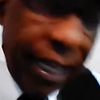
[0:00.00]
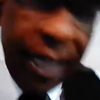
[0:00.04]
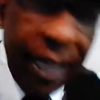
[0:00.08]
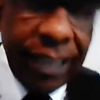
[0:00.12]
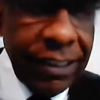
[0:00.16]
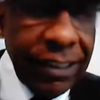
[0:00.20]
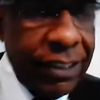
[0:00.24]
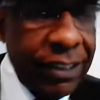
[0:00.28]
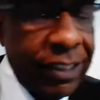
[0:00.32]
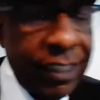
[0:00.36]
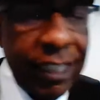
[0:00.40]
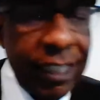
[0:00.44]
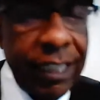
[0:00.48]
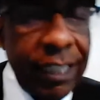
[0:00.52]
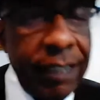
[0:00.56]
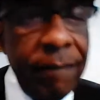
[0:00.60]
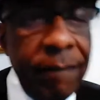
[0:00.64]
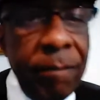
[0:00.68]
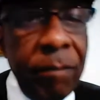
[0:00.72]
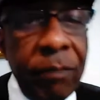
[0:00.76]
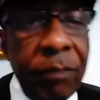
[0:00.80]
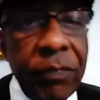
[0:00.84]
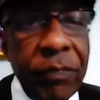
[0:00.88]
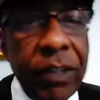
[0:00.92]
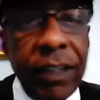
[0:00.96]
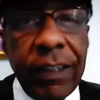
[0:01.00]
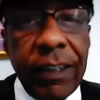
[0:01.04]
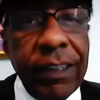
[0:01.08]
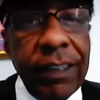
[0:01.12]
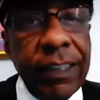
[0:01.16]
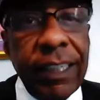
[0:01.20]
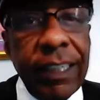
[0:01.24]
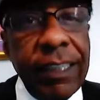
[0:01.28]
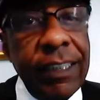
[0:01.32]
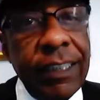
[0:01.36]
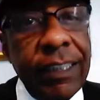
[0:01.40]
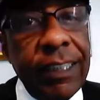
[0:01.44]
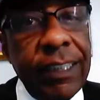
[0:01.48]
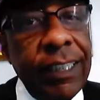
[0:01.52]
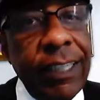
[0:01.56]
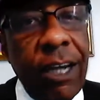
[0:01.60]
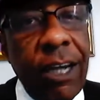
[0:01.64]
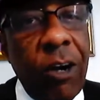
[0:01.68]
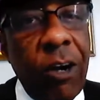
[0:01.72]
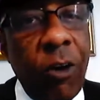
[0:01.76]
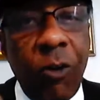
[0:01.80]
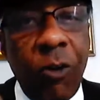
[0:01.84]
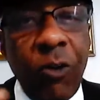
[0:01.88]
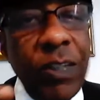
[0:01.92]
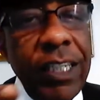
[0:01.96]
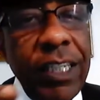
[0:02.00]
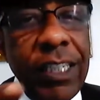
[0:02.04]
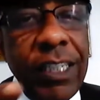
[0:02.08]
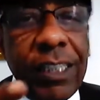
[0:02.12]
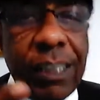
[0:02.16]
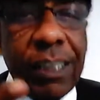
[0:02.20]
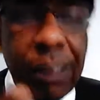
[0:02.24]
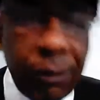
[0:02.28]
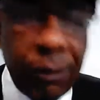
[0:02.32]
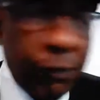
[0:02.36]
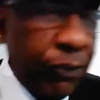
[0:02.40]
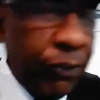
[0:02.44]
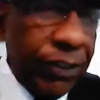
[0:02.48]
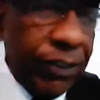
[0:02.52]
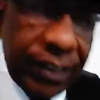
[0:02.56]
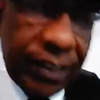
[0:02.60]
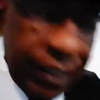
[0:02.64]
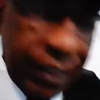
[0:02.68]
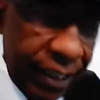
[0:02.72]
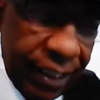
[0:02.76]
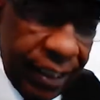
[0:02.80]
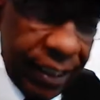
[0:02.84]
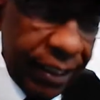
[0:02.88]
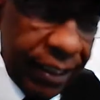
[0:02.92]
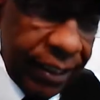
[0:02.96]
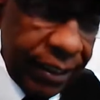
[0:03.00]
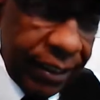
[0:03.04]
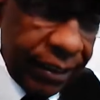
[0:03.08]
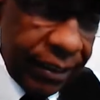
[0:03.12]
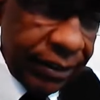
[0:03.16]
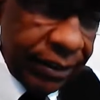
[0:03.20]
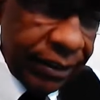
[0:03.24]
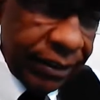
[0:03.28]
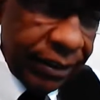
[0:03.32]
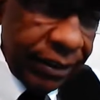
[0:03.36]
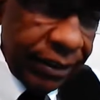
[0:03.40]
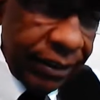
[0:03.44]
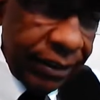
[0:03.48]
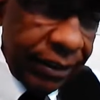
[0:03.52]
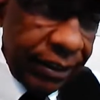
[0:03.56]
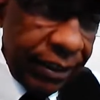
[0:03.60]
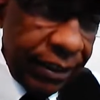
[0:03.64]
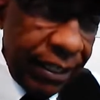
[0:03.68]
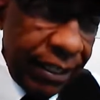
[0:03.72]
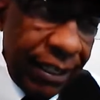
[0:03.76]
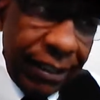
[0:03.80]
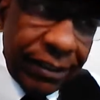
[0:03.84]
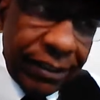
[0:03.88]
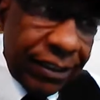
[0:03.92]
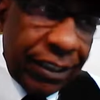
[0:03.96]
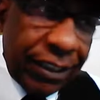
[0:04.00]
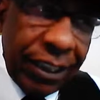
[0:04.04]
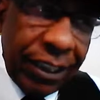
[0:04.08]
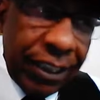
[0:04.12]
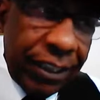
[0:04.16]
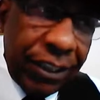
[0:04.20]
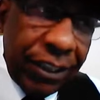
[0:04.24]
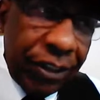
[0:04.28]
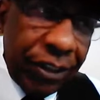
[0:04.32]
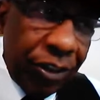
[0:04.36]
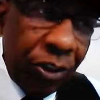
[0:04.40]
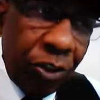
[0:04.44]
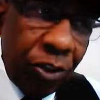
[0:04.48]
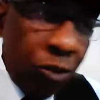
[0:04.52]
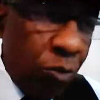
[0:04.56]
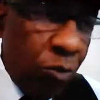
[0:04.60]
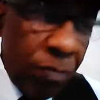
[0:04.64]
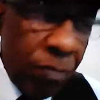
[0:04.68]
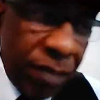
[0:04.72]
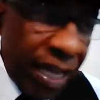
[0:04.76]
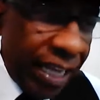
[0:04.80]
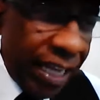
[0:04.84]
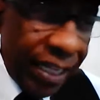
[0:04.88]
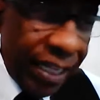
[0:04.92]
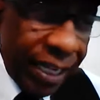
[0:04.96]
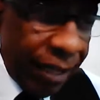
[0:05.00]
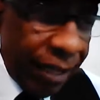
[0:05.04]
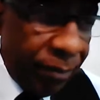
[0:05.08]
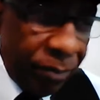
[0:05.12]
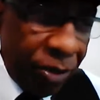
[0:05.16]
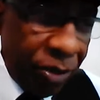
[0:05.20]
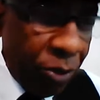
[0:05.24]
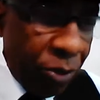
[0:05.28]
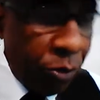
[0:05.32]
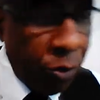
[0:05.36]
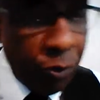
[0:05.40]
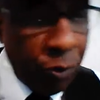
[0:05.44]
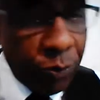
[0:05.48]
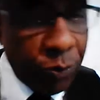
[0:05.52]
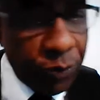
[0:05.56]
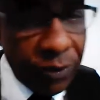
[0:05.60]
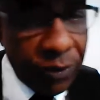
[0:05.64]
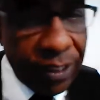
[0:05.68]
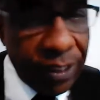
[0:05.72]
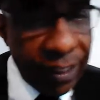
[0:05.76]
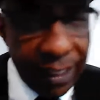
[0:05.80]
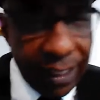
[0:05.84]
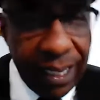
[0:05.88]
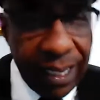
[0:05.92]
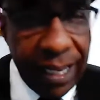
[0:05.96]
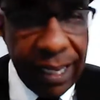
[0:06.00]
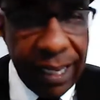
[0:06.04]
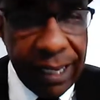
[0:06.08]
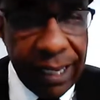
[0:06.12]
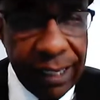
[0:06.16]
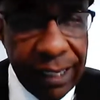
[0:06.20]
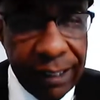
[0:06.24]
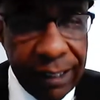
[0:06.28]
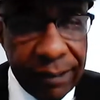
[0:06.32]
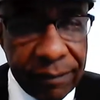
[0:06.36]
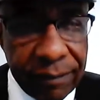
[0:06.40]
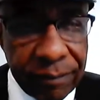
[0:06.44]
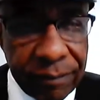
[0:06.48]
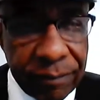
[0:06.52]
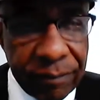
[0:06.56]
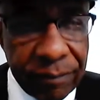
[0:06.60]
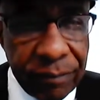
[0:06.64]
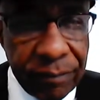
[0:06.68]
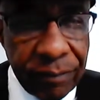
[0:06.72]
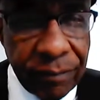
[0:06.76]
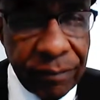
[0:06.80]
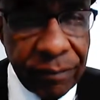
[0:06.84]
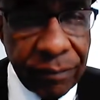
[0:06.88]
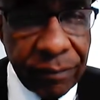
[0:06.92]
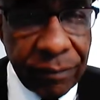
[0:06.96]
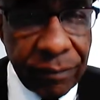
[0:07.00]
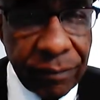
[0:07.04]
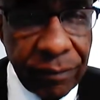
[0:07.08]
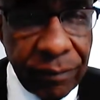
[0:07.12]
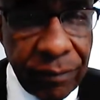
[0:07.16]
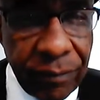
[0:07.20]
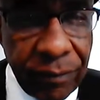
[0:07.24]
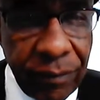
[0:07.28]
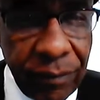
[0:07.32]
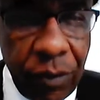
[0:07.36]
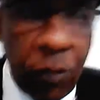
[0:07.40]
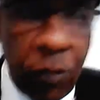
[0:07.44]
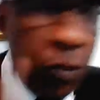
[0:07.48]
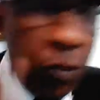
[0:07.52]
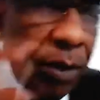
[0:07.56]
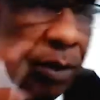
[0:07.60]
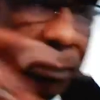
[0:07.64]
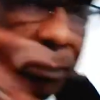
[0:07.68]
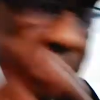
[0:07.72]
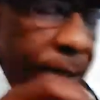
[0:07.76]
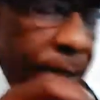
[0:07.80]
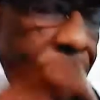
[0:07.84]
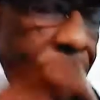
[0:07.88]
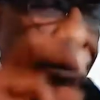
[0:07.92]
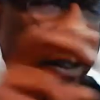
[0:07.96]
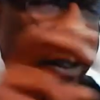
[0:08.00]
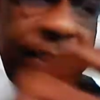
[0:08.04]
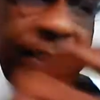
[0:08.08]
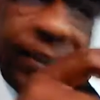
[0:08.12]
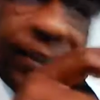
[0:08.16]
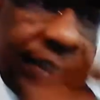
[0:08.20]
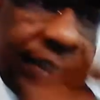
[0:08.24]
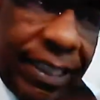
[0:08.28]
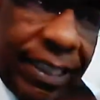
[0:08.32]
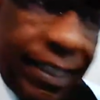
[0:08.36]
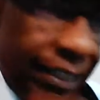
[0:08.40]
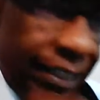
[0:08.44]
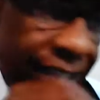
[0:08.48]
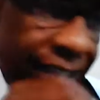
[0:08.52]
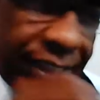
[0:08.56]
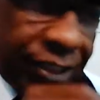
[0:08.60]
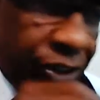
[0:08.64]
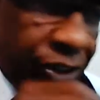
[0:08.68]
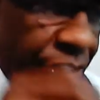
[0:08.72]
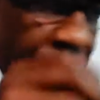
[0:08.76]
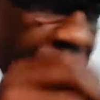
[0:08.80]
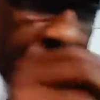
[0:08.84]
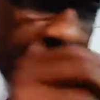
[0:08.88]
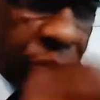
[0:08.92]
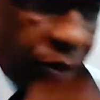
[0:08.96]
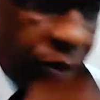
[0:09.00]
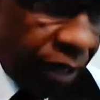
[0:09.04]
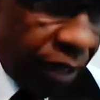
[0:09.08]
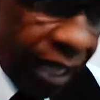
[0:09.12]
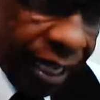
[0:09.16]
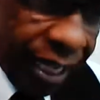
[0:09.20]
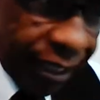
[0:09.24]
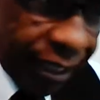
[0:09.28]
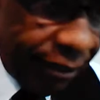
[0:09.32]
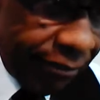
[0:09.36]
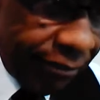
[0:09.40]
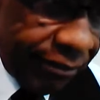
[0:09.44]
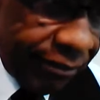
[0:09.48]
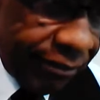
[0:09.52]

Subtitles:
And see, the only difference is, see, you might not be on the front line where people are digging into your life